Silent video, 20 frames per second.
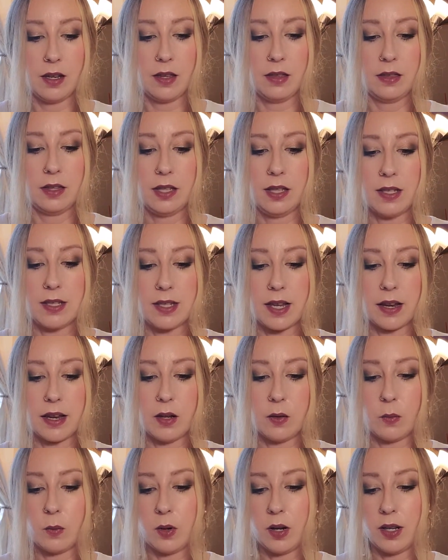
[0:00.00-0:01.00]
The second
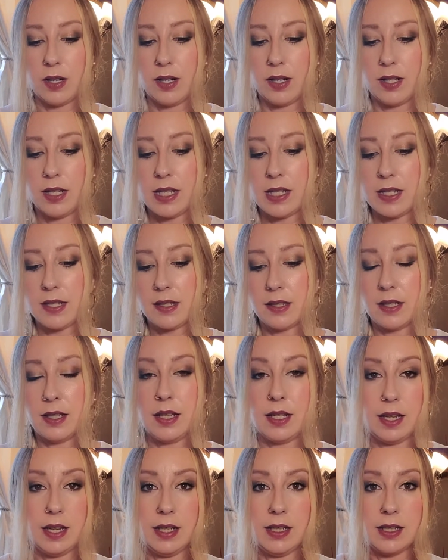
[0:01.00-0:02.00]
one is the
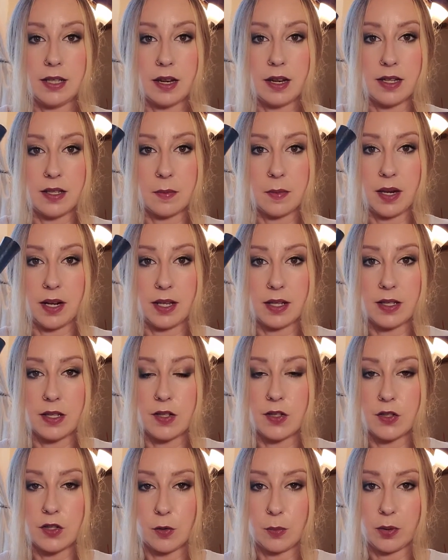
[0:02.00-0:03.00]
It Cosmetics
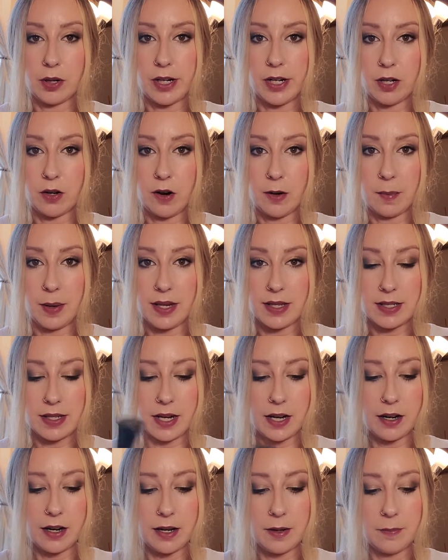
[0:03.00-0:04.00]
Superhero
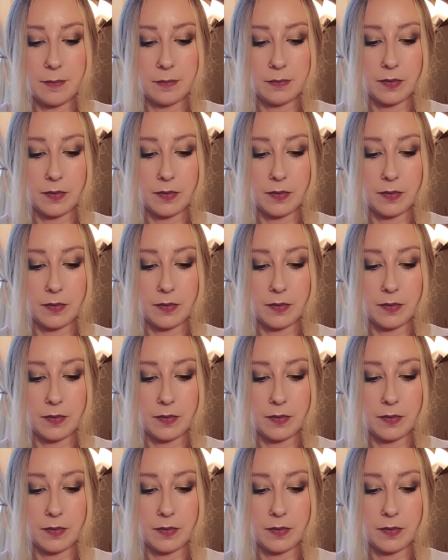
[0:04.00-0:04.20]
Mascara,